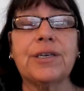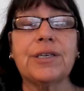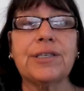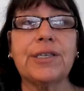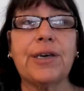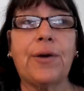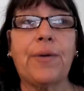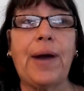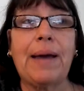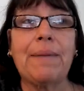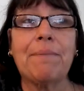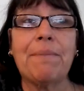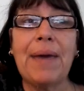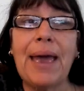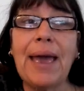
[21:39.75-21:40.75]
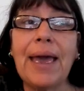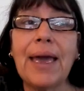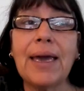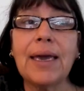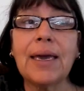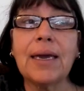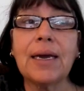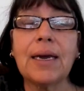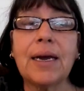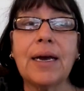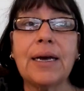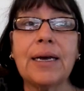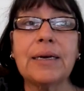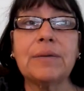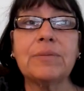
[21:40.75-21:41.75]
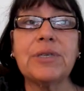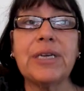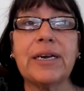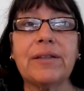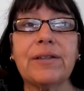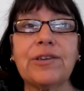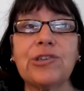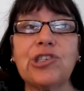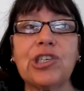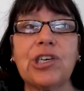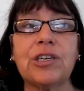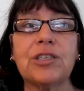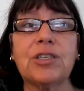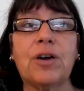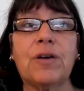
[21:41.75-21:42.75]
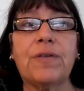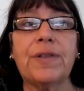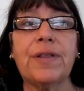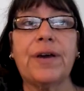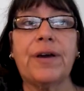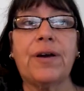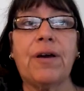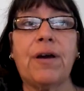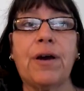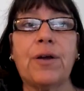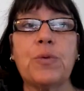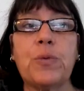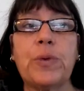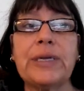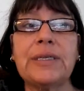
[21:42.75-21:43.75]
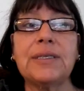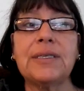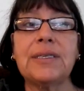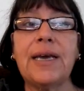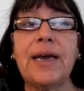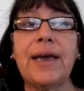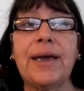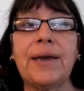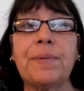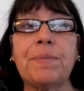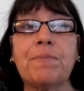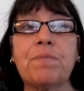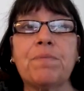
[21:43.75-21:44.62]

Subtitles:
So I may take a little jaunt over there on Wednesday